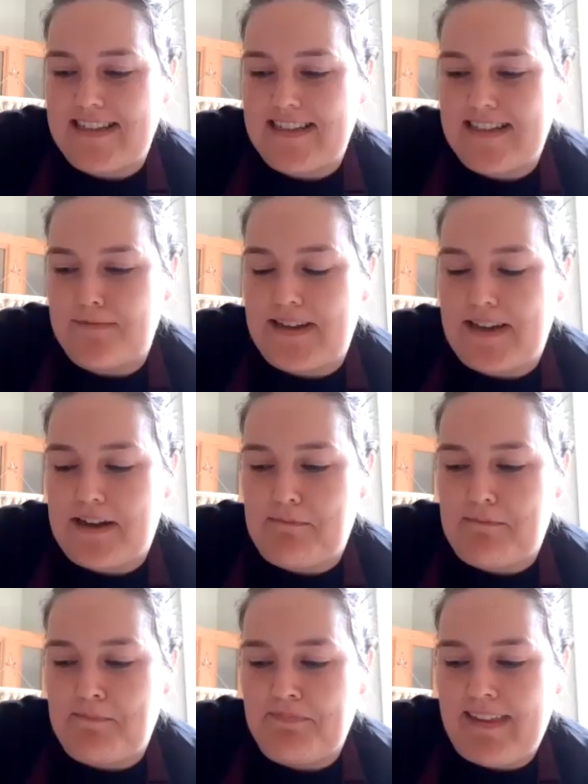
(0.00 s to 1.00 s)
but
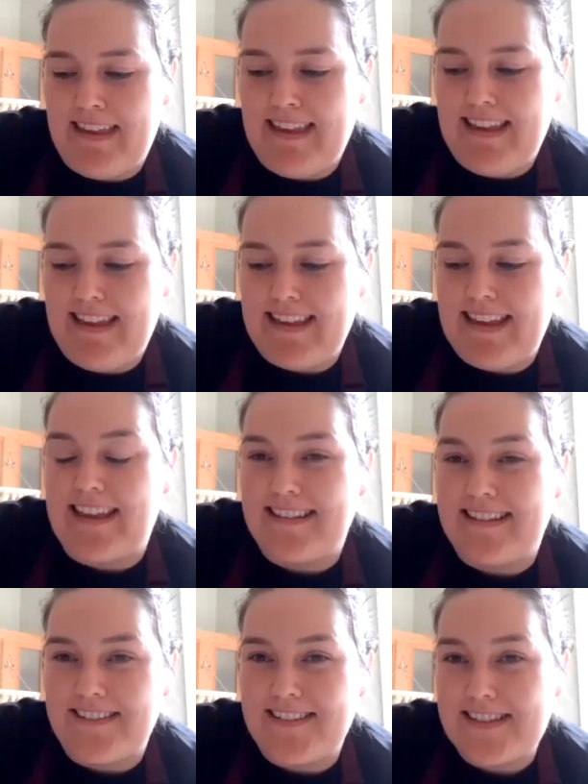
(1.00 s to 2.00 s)

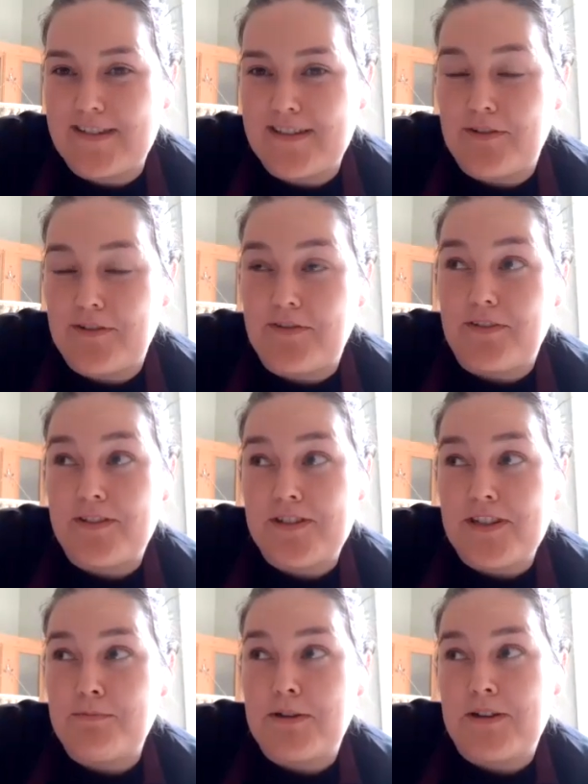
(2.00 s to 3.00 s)
so it's sort of,
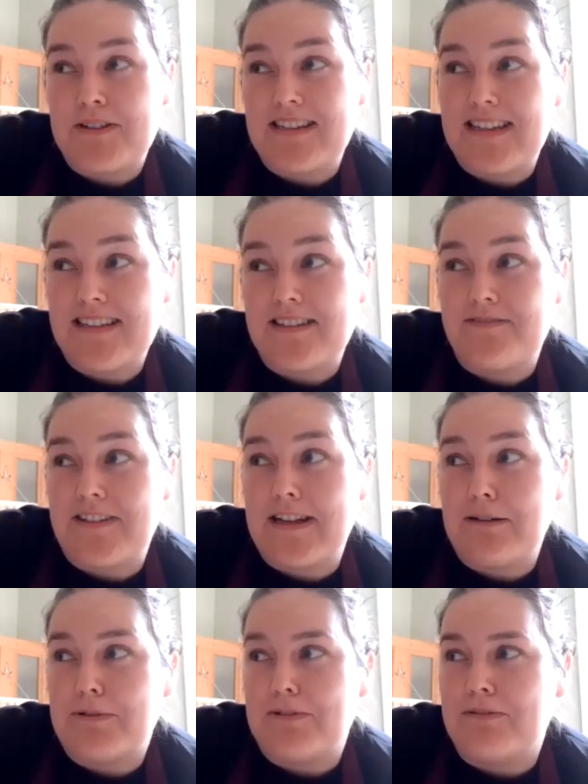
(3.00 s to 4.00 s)
just because it is
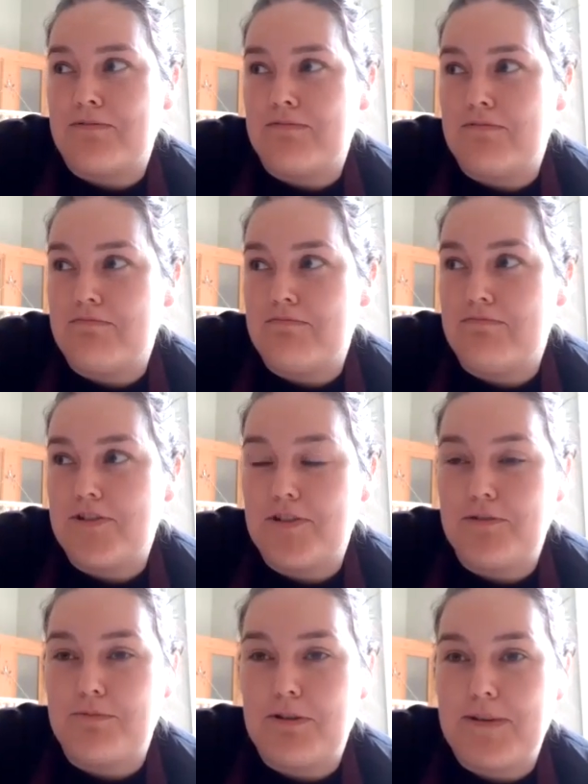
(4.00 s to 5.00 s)
available,
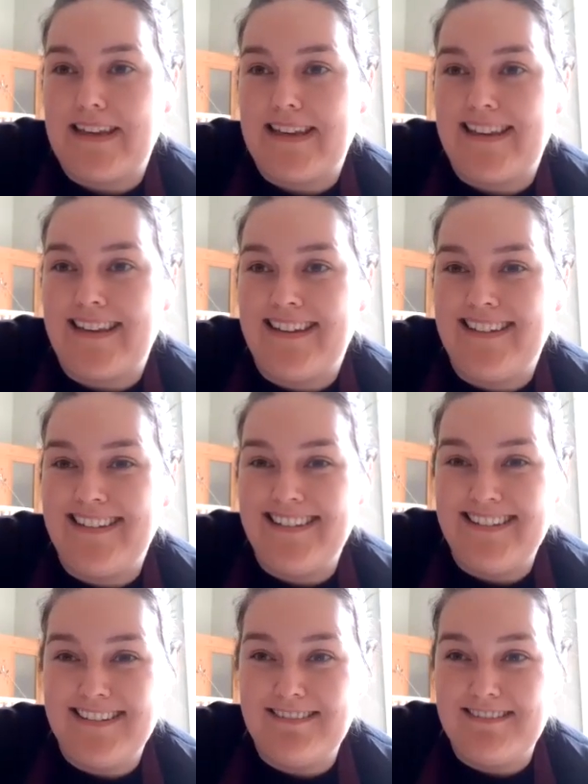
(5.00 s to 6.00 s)
should we be
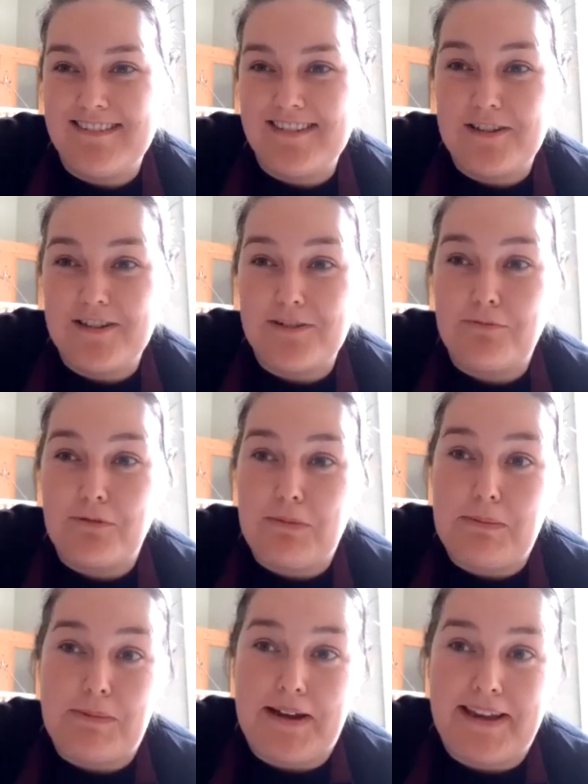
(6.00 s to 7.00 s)

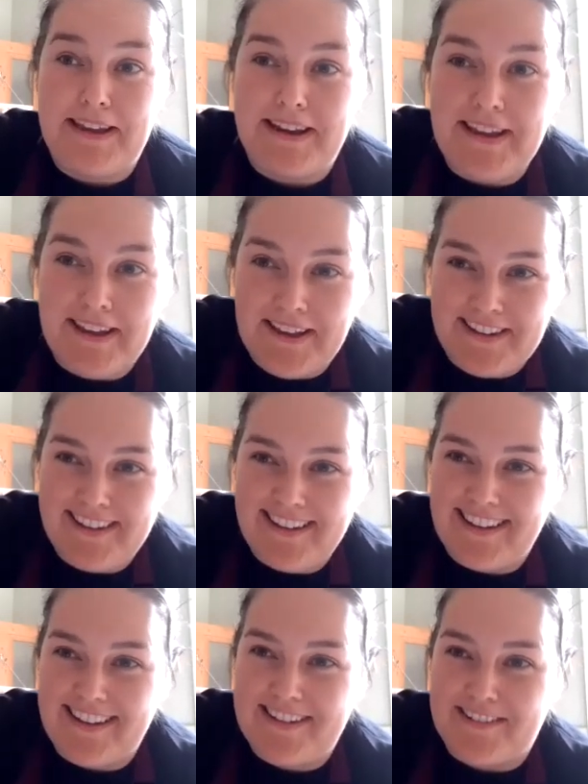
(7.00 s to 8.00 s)
buying it
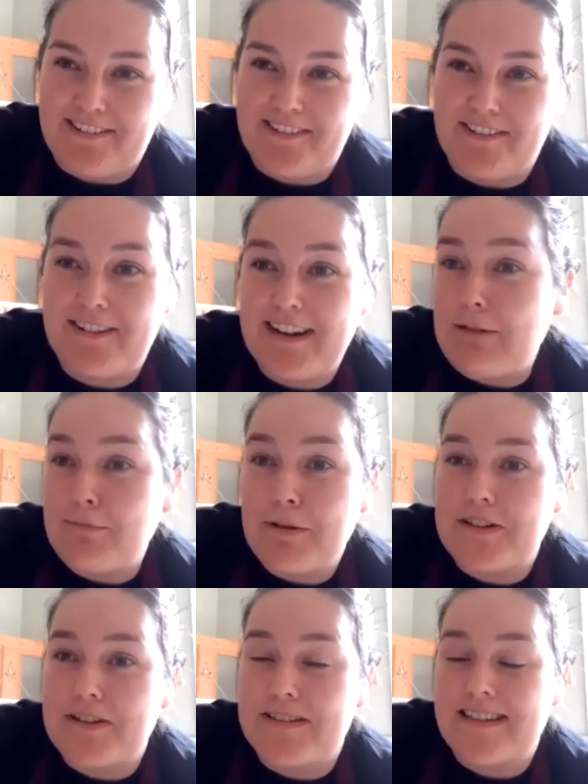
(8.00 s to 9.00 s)
at all, or can we
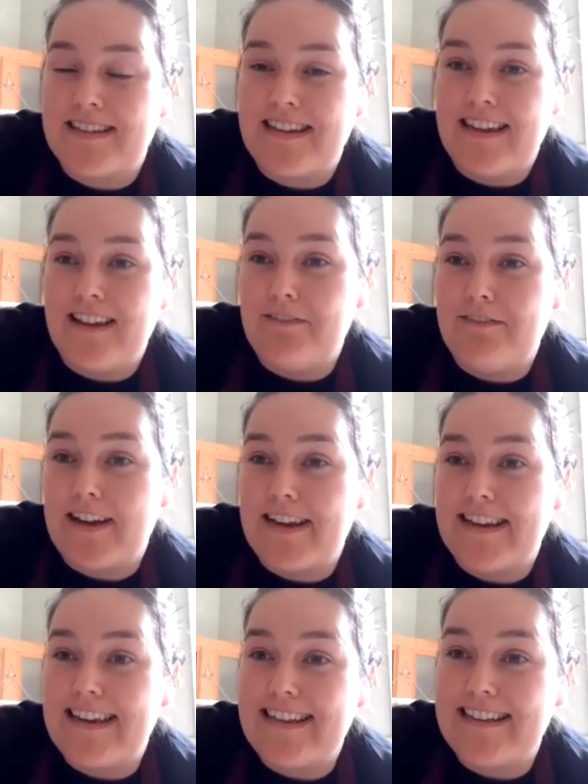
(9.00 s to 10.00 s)
just find
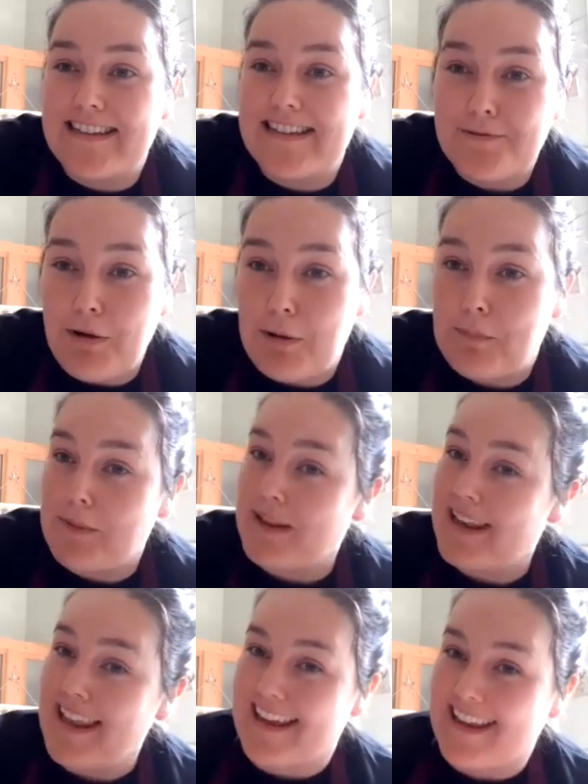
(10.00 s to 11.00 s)
an easy swap
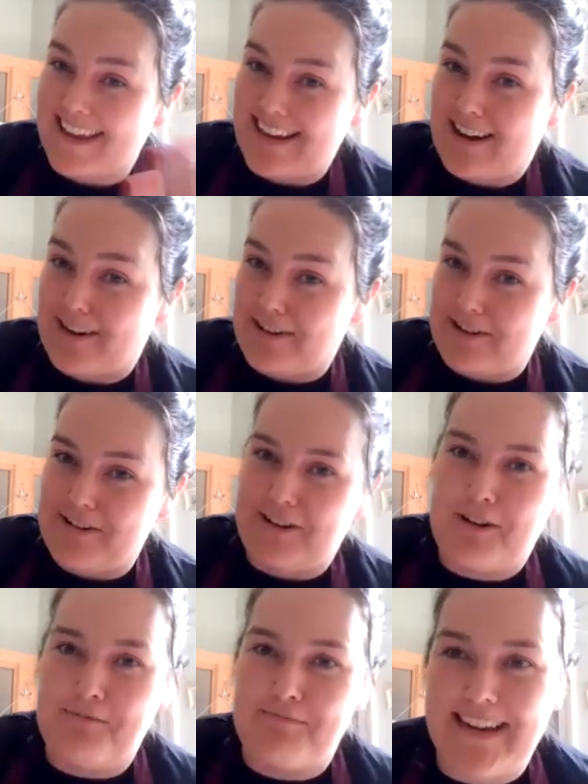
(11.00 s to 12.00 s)
like our own
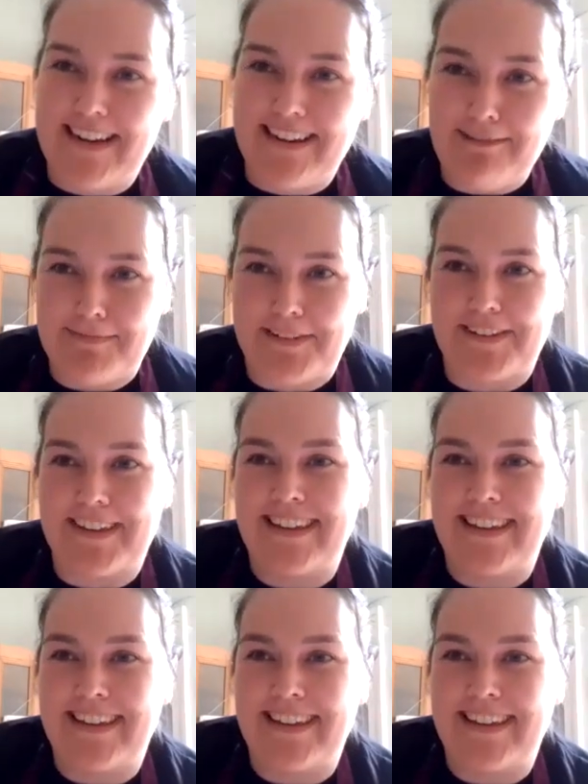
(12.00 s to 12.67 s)
homemade oat milk?